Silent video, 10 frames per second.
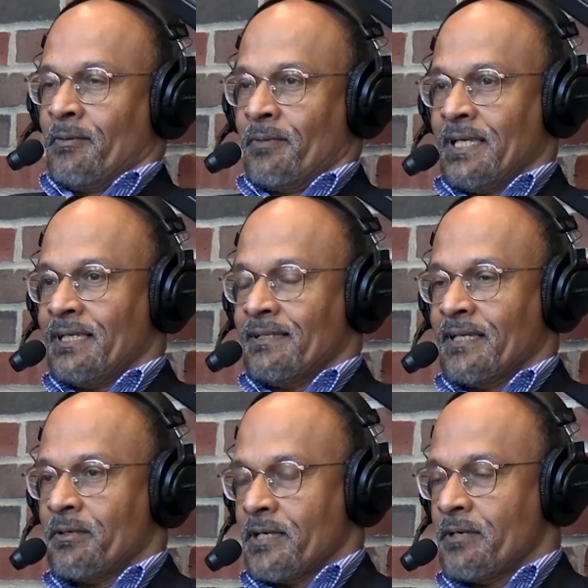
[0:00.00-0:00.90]
Well,
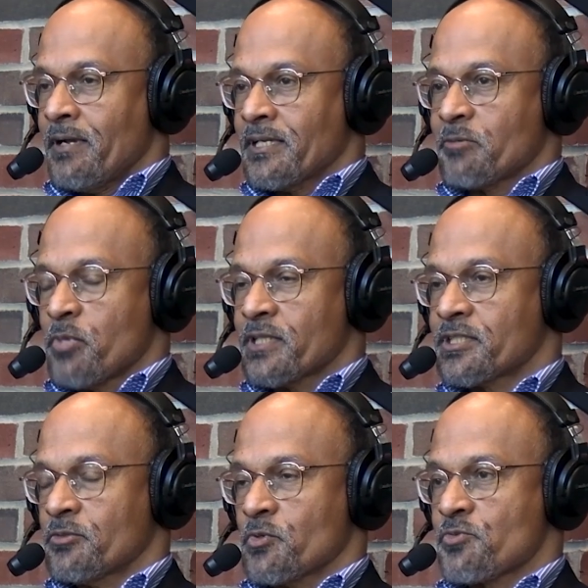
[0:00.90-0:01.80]
Aerodyn
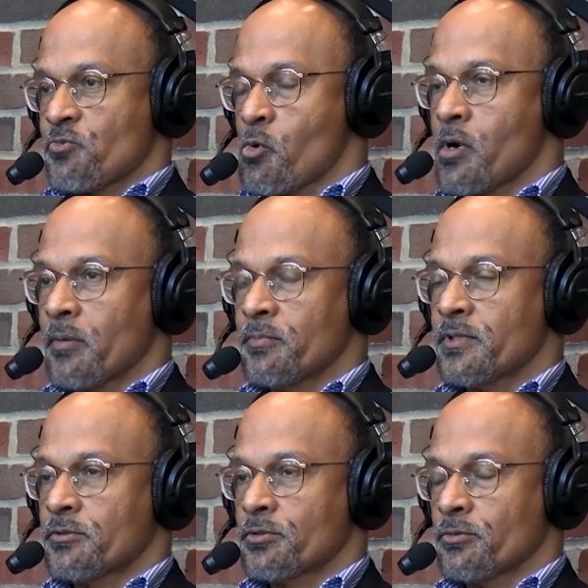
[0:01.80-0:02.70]
Combustion was formed
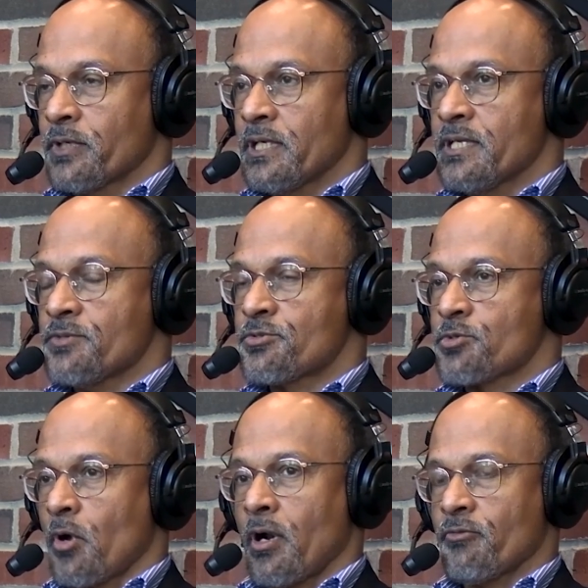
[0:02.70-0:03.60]
to really
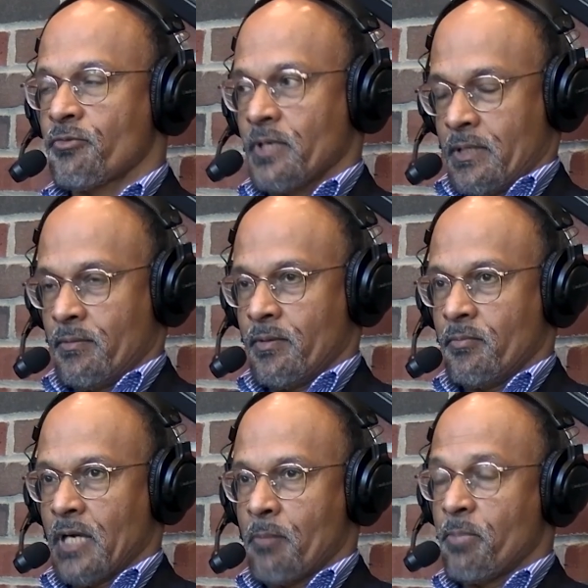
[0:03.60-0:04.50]
solve
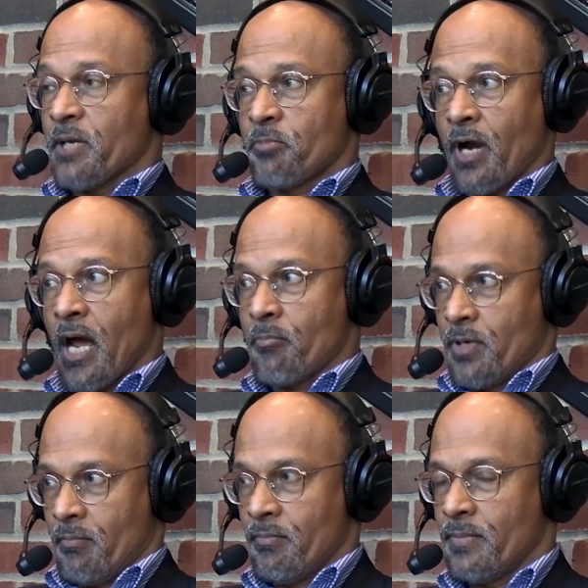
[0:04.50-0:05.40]
a big
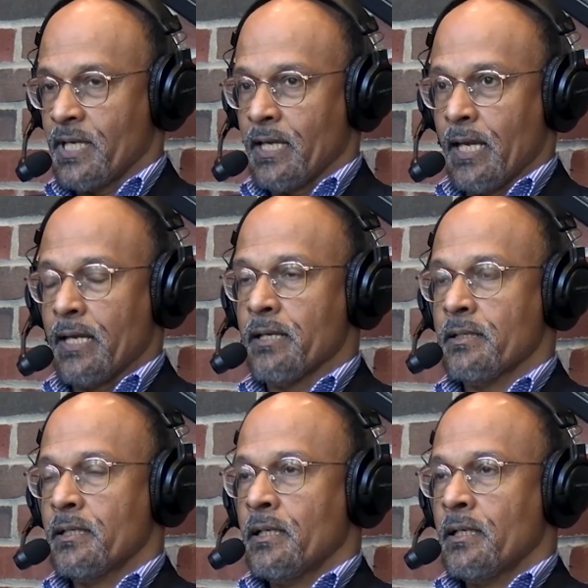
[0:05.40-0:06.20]
problem in